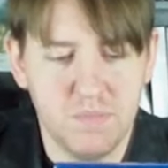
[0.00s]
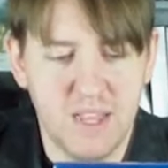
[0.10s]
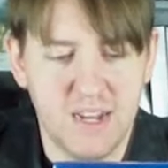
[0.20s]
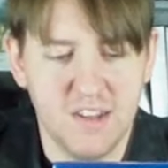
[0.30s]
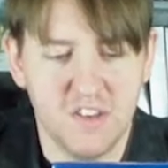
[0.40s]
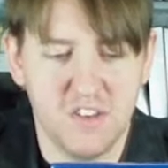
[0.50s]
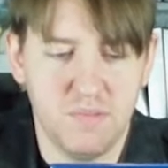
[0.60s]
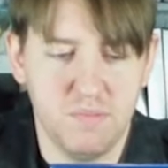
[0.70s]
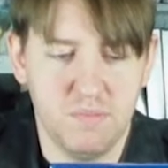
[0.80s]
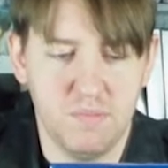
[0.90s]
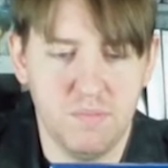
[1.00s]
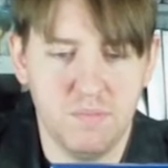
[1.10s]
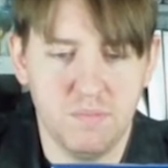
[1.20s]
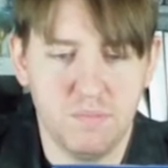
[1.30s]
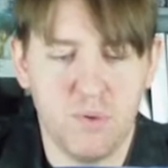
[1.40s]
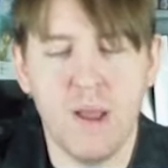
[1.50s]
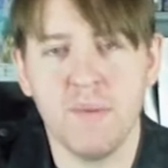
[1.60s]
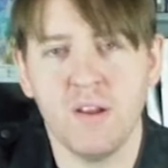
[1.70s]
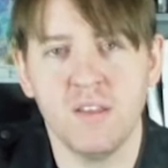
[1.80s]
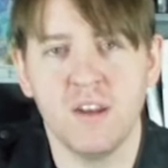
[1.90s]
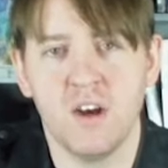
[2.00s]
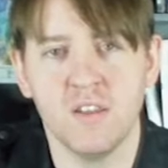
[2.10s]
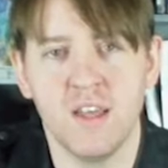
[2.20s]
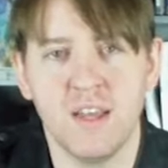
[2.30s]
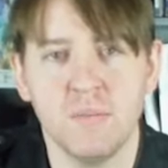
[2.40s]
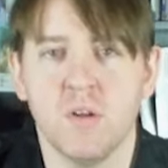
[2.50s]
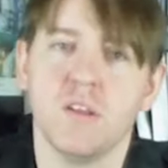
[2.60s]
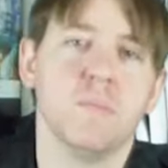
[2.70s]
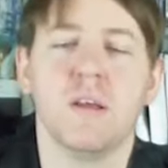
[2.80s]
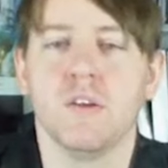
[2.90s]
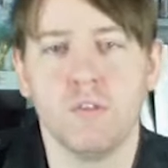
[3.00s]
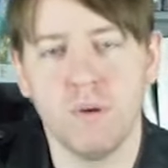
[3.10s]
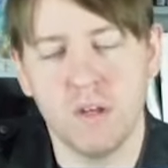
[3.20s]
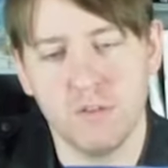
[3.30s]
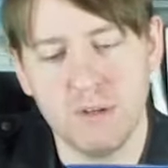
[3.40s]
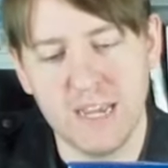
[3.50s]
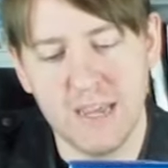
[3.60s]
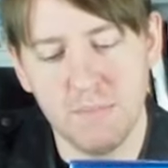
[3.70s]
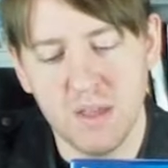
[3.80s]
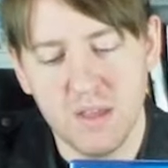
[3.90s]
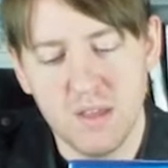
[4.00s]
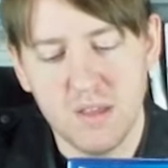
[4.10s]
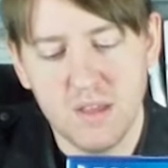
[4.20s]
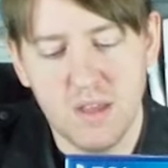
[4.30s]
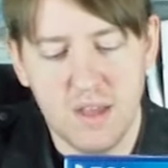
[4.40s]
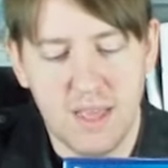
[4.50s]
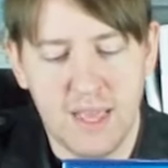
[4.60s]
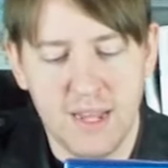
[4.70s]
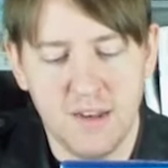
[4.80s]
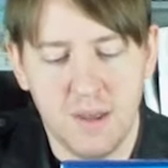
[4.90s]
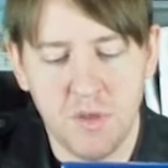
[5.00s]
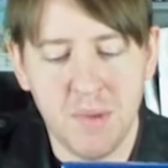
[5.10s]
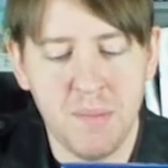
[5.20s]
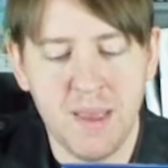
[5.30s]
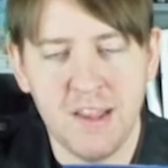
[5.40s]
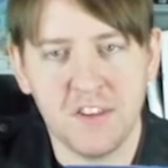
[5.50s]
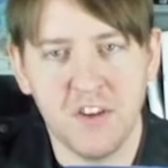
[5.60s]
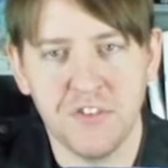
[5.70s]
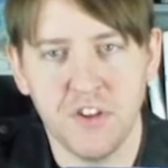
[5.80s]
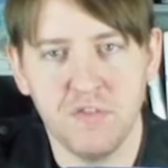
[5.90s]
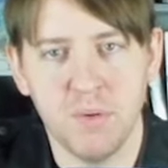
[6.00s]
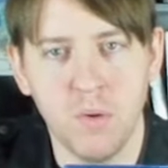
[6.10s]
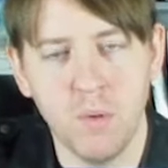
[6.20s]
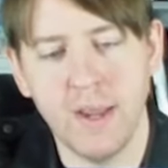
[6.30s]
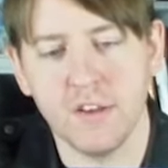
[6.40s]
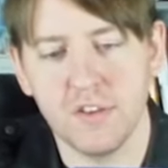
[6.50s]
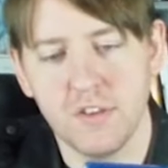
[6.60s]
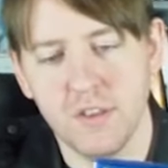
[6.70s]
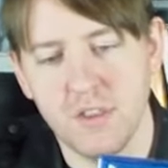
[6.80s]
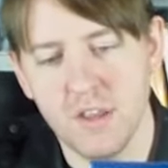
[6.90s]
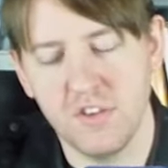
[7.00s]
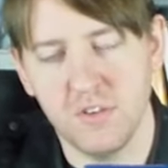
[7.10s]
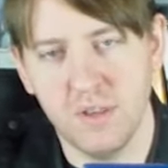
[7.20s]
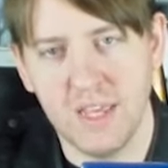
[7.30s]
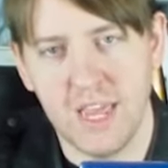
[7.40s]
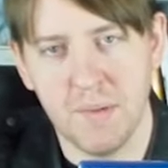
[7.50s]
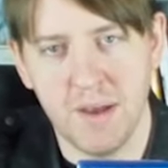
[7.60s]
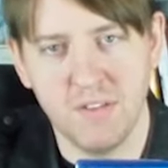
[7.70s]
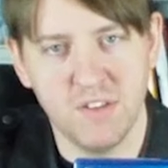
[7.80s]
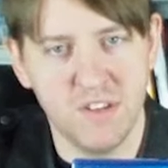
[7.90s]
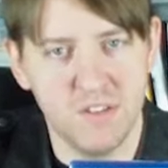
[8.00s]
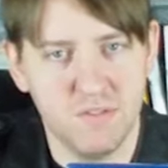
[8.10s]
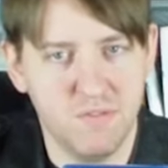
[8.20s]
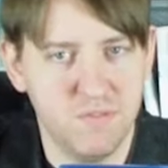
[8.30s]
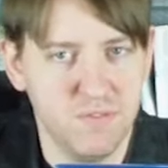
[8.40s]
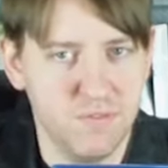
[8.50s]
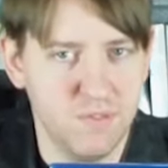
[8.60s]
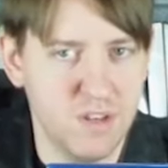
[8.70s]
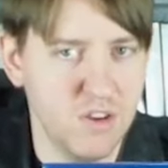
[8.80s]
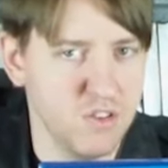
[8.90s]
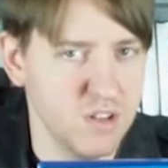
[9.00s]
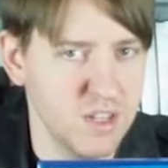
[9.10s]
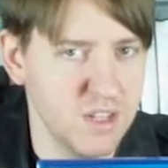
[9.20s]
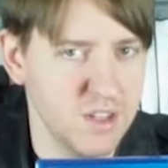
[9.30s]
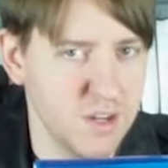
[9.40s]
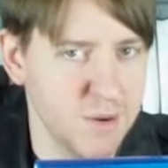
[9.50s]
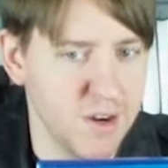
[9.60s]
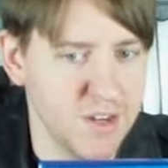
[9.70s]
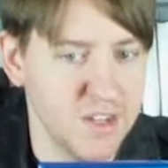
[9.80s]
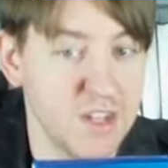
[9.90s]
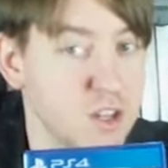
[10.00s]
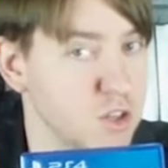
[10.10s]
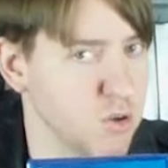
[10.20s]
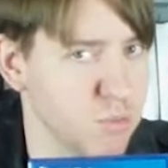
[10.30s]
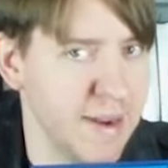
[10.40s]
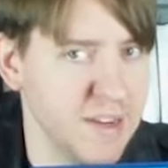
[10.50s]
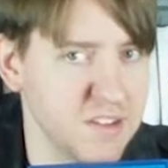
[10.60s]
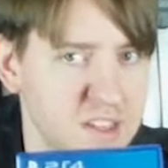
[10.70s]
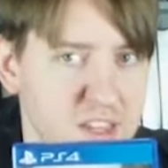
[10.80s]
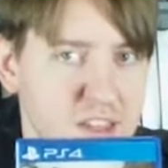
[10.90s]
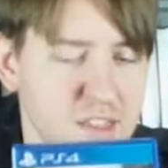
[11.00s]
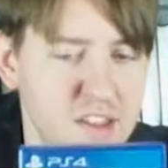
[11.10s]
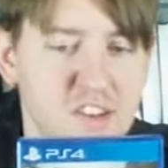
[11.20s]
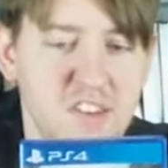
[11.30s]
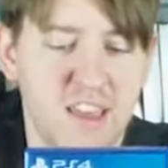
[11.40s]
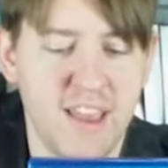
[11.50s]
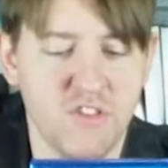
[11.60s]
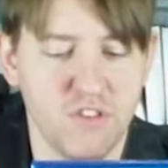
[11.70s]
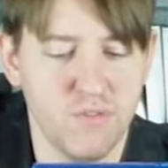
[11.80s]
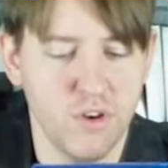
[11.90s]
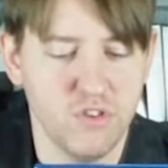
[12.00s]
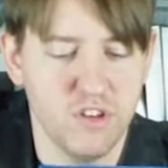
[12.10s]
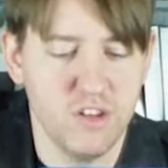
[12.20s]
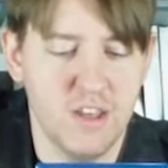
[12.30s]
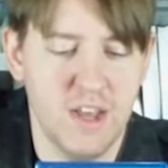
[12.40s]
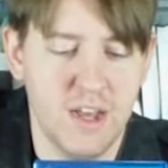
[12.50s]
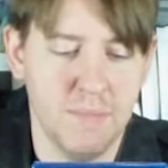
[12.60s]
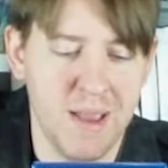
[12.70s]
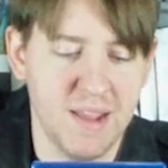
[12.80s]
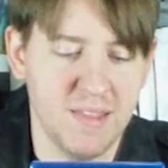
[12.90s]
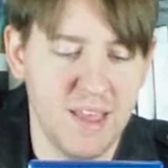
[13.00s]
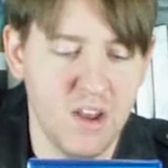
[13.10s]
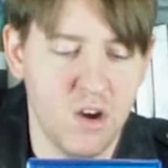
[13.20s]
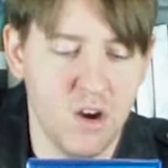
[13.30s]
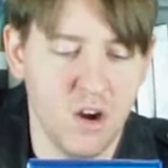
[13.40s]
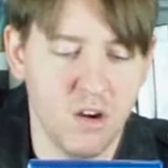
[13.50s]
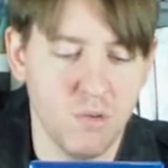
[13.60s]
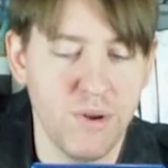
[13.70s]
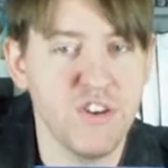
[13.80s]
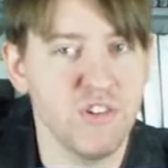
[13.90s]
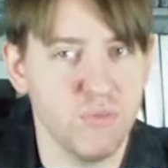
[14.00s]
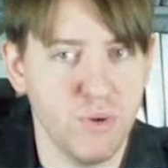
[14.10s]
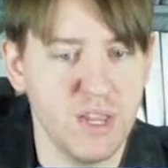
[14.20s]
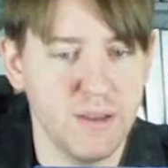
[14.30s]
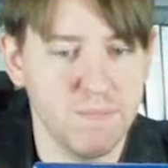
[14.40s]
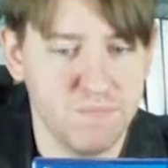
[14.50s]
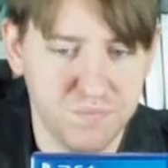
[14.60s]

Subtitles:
It is primarily an online multiplayer 3-on-3 game. And you may be asking yourself, but wait, this only came out digitally in America. You're right. This is the Asian version, and they are region-free.